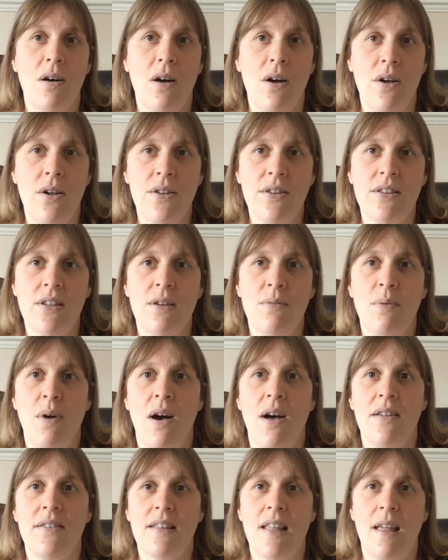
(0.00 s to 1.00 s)
Also
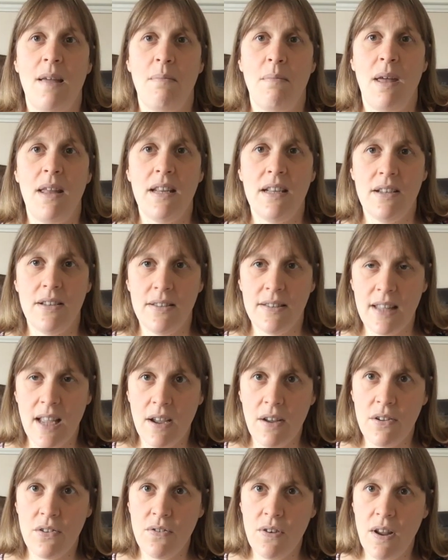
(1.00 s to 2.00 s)
was a medical
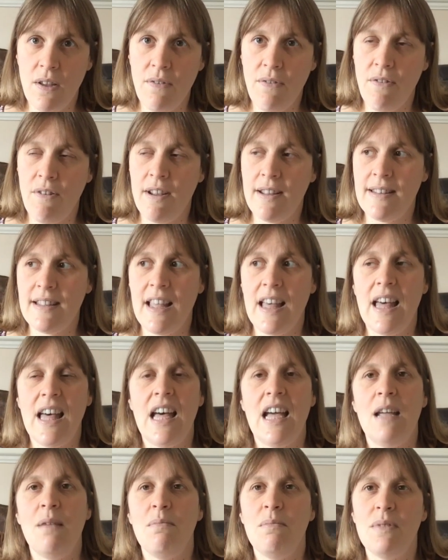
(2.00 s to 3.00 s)
secretary for a
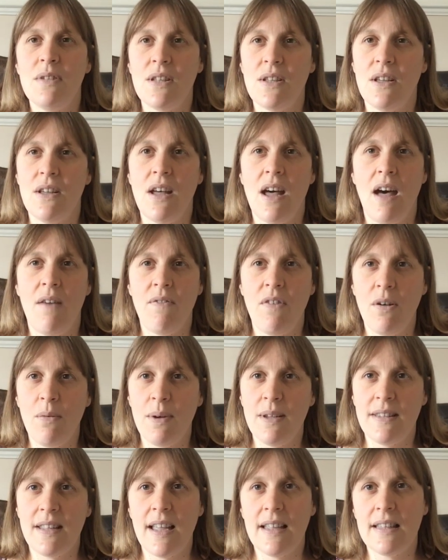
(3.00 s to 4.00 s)
time, so I've
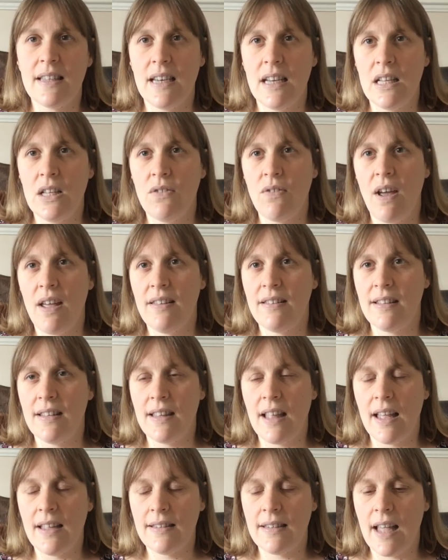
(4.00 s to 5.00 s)
always had an interest
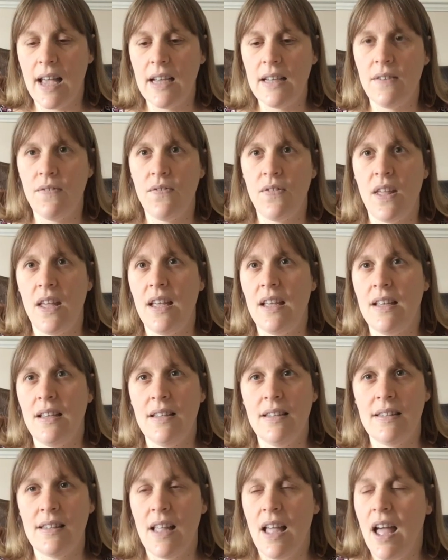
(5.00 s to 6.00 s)
in that side of
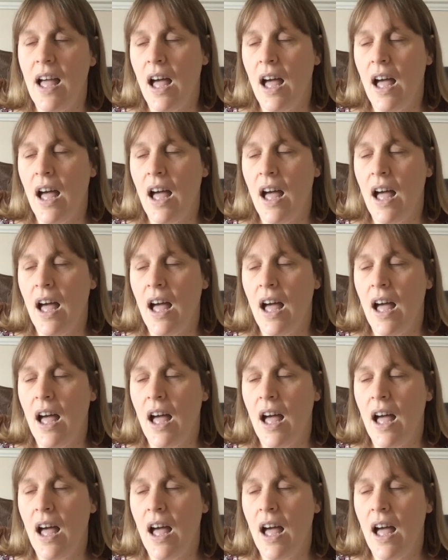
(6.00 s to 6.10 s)
things.